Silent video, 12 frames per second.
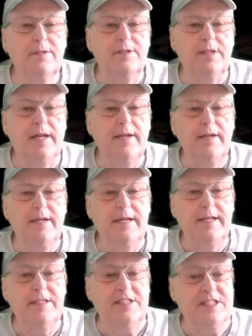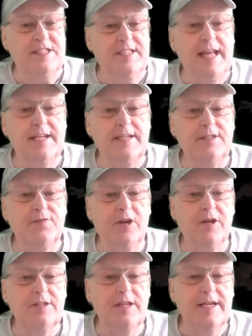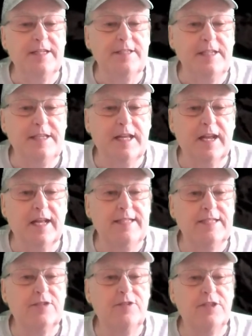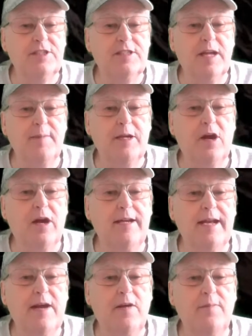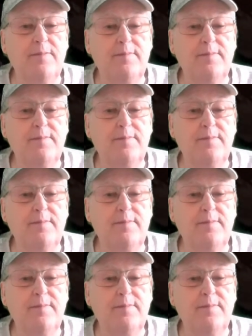Sun is set as far as I can see. The lights are just coming on now